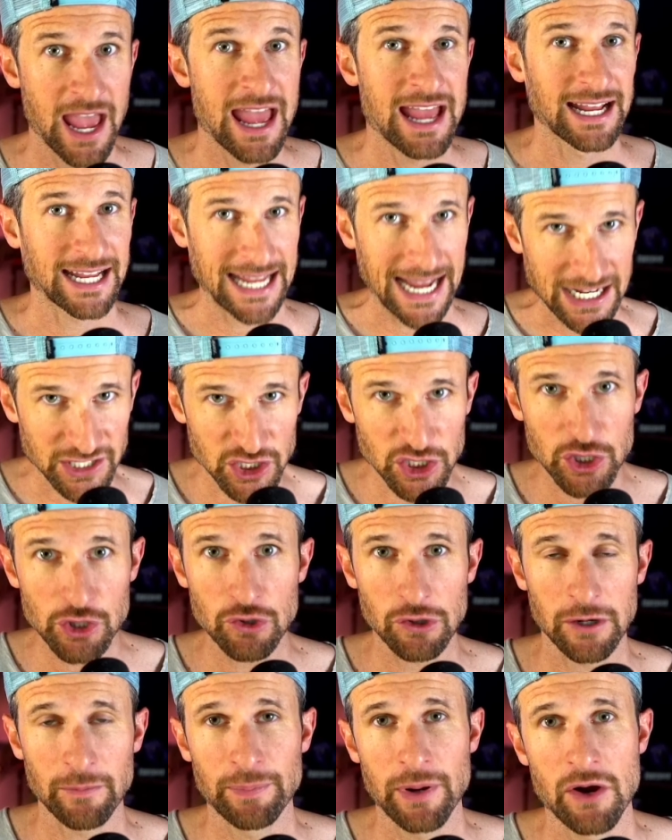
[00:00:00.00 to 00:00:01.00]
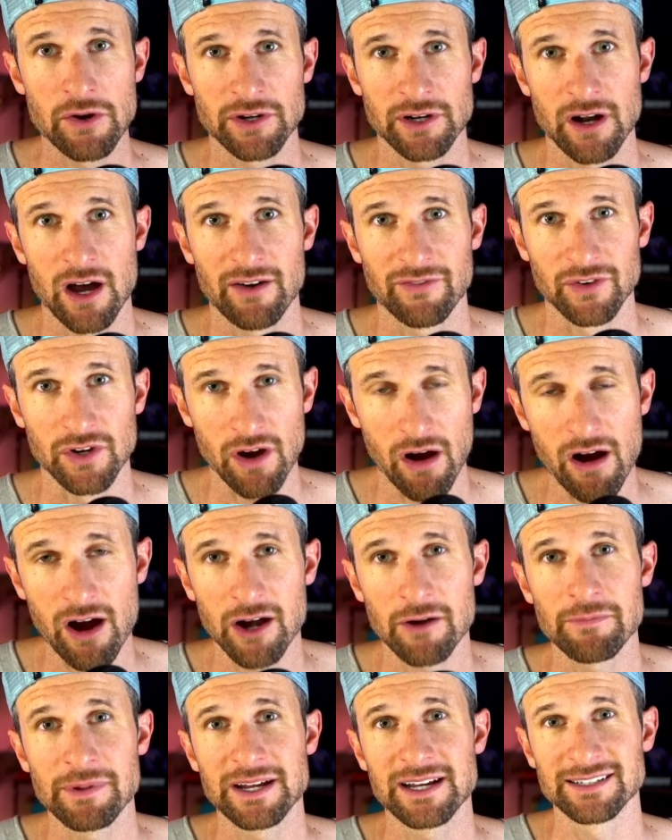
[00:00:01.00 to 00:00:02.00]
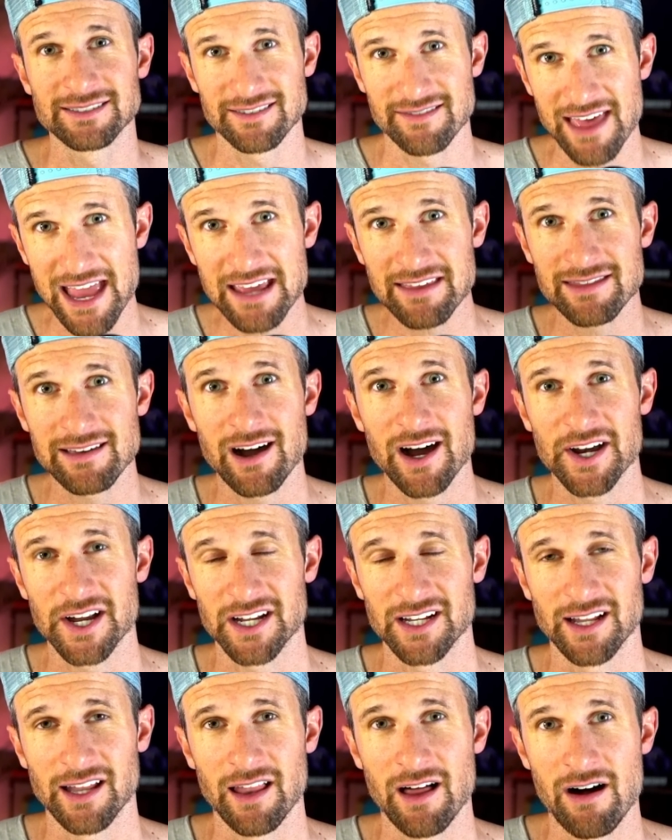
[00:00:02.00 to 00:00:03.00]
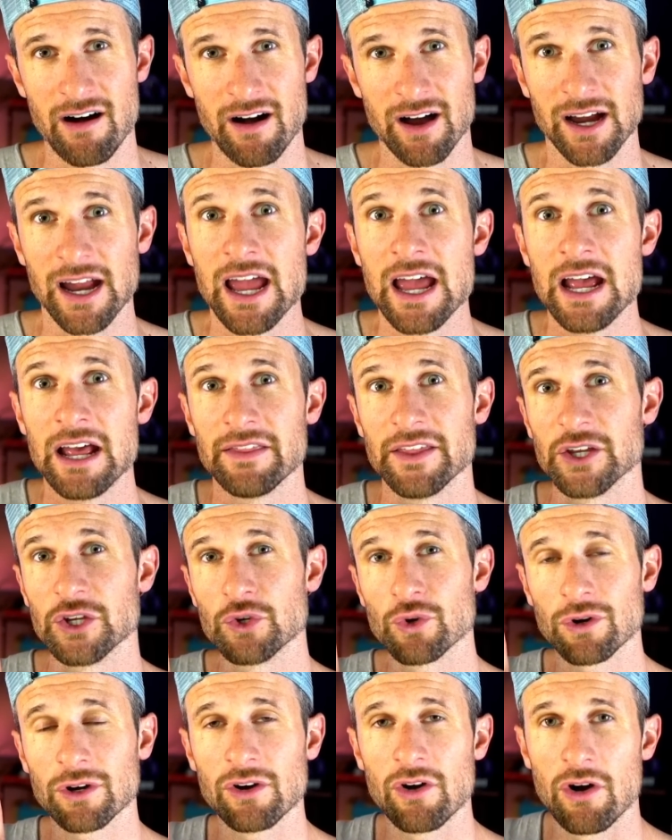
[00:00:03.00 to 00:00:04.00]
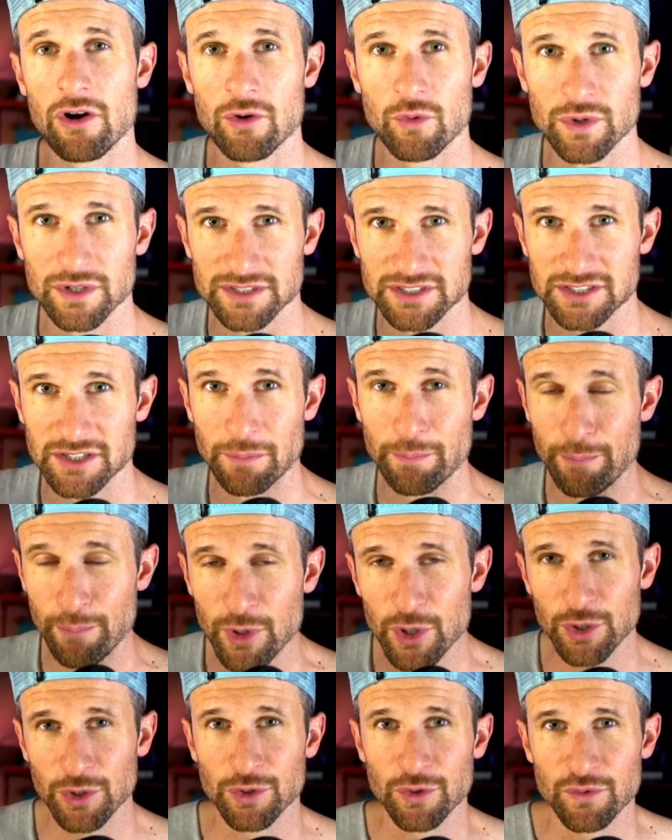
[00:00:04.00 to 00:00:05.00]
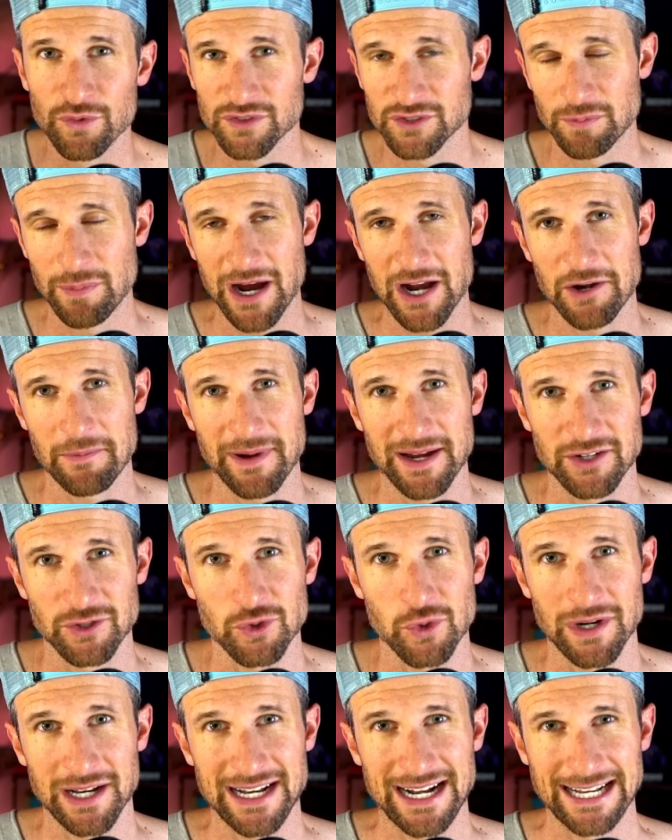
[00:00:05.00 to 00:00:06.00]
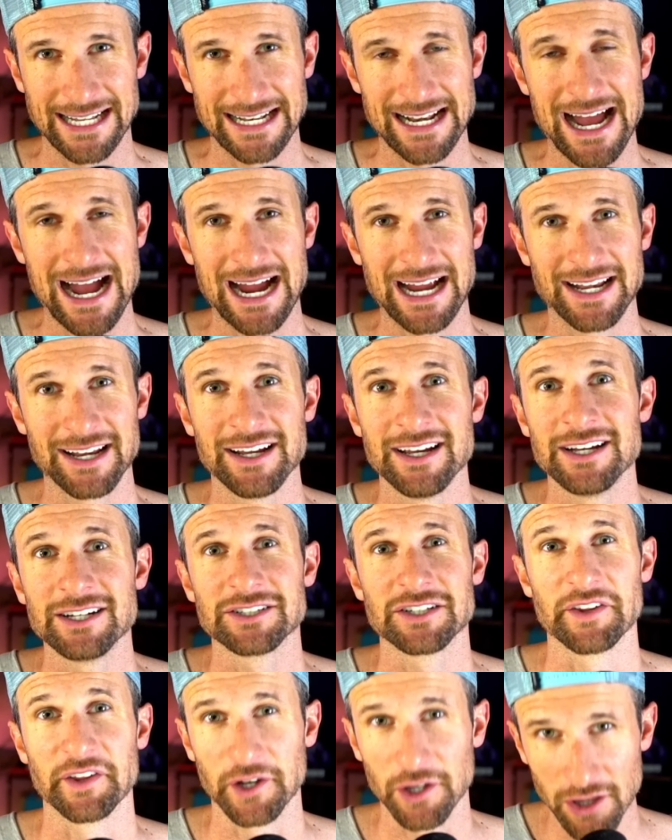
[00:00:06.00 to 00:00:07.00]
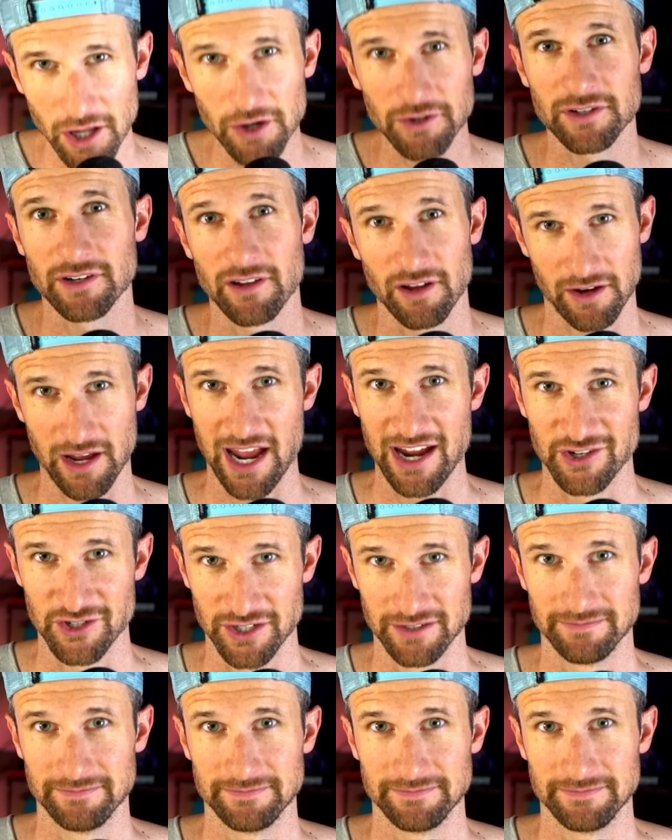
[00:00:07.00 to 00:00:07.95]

catching your opponent off guard because they thought all along that your goal was to move Spider-Man 2099 to the cloaked location.